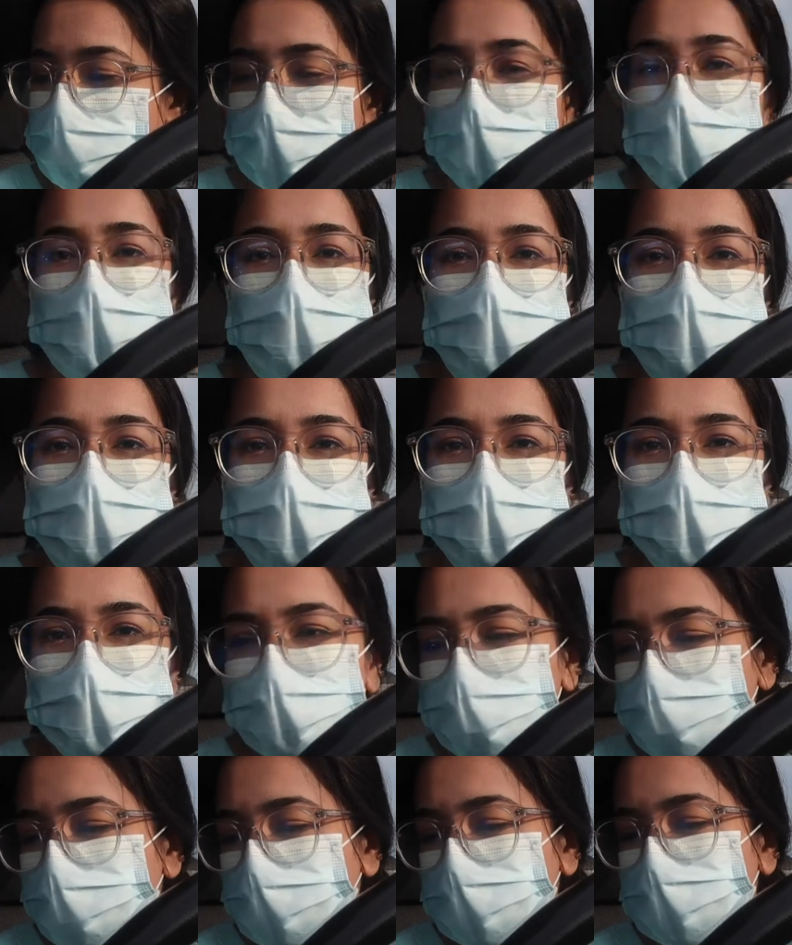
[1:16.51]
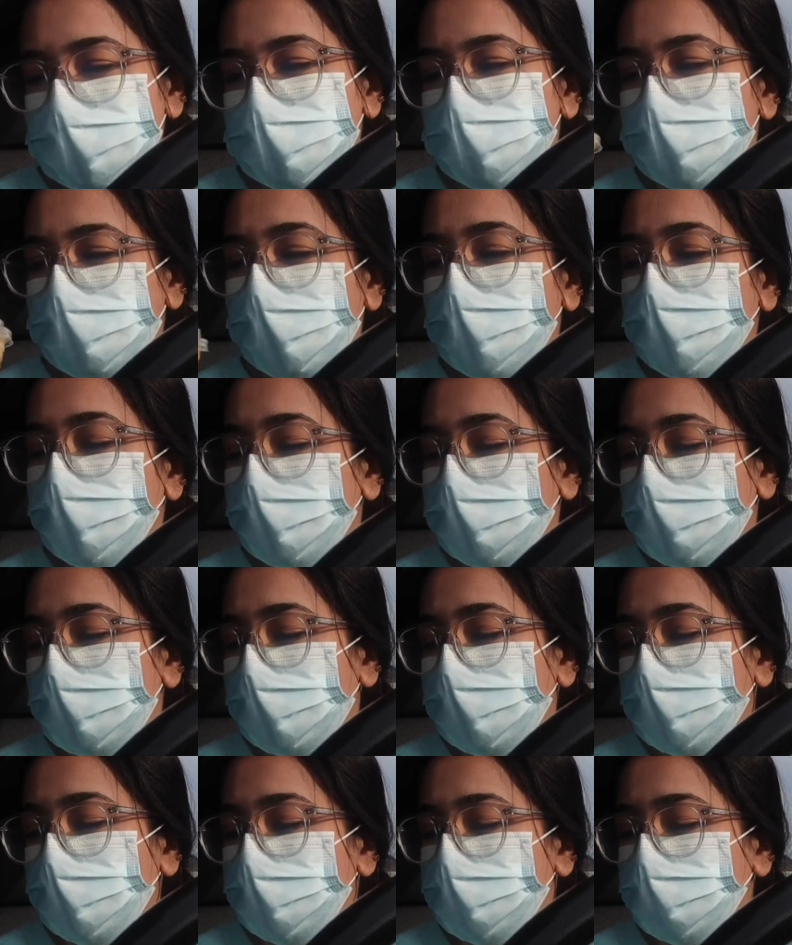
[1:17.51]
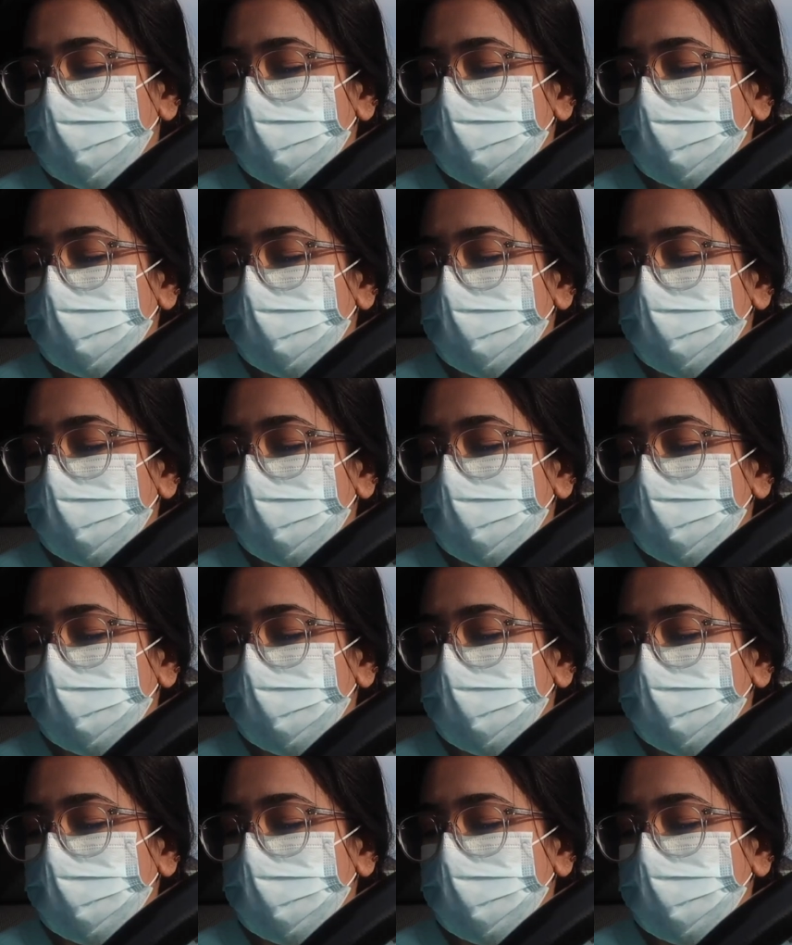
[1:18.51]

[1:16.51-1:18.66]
I don't even know if this is the right one now.